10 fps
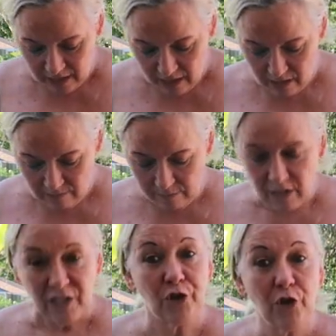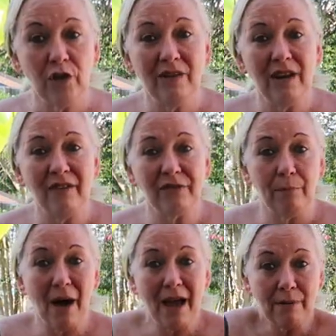Um, so you don't even have to
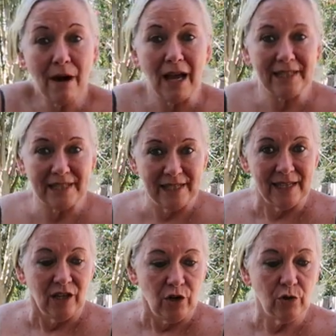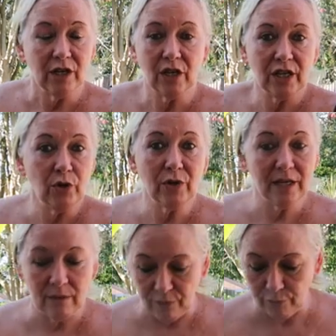buy pots. You can, you can get
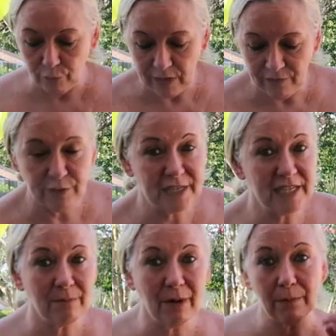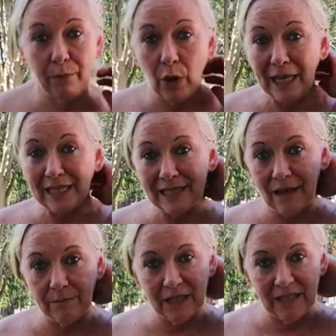them for free. If you see somebody planting
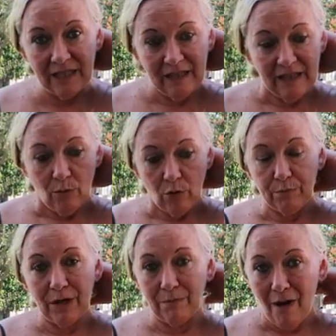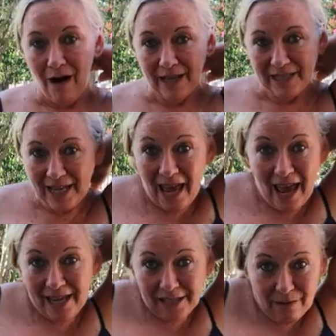something with big pots,
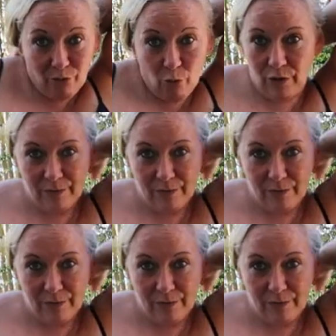ask them for